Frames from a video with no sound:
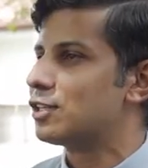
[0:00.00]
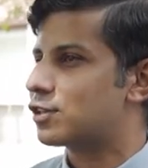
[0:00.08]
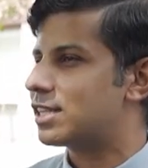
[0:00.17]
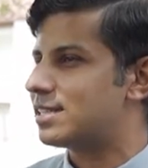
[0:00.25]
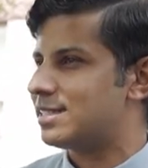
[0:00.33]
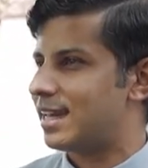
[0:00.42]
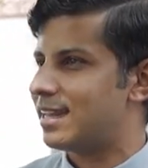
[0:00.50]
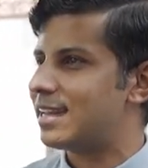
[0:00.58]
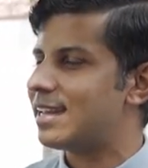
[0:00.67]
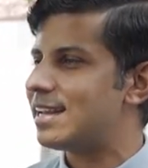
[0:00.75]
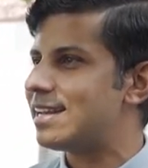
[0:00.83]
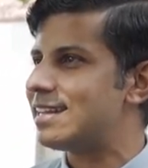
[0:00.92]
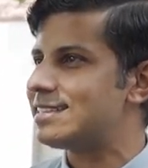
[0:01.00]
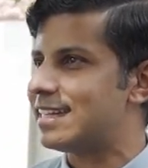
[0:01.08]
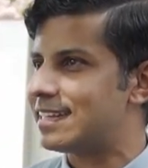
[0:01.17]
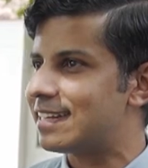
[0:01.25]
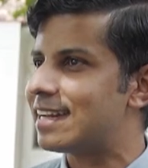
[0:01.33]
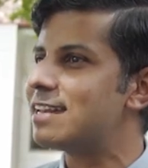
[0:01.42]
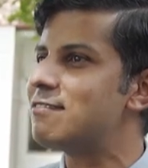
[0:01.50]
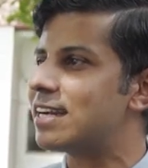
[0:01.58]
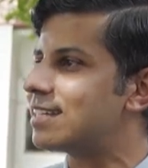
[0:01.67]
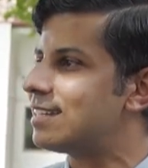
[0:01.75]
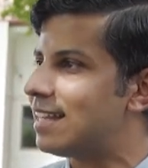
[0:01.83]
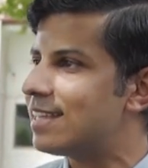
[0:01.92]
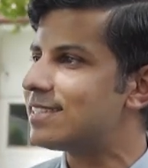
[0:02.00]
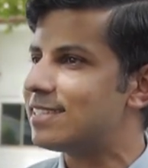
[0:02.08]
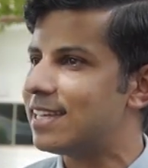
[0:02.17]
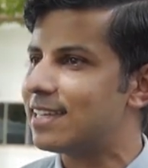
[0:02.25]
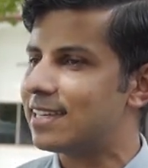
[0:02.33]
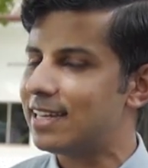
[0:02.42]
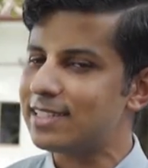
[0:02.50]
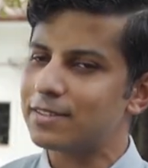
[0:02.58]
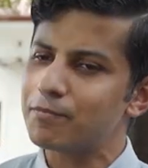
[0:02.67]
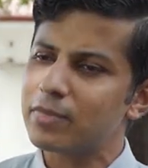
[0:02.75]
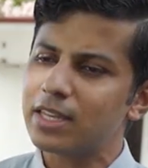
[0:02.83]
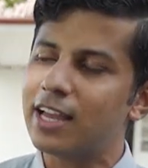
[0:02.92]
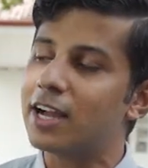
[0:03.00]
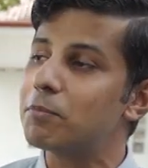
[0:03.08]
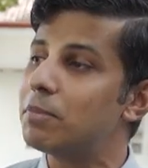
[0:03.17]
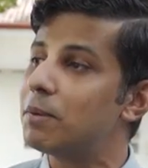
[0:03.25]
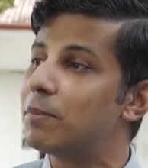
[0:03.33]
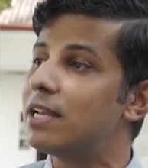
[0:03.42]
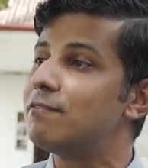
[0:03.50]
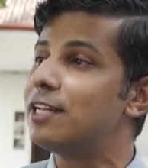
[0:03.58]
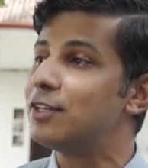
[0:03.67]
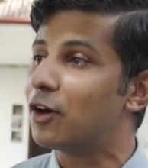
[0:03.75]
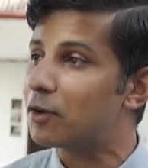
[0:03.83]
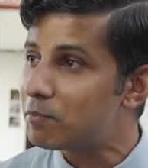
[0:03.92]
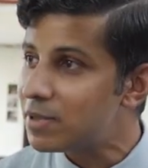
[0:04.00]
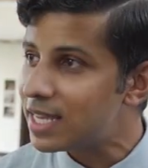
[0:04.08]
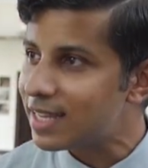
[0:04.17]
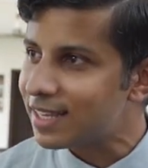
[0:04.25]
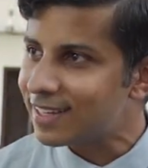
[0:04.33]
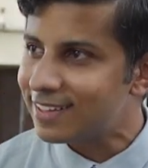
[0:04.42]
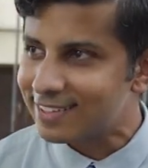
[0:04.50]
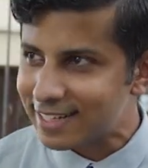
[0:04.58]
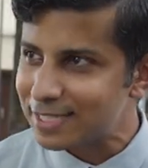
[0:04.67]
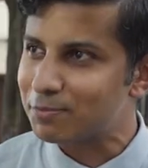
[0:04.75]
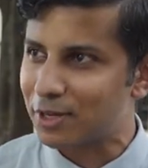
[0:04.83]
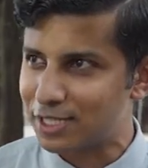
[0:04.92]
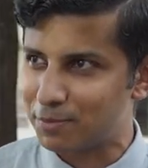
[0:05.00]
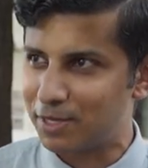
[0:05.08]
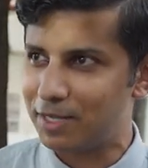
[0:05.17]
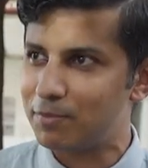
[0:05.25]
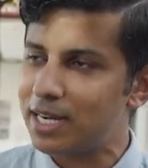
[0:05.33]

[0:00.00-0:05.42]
So the general, generally what adults think is young people will not be responsible.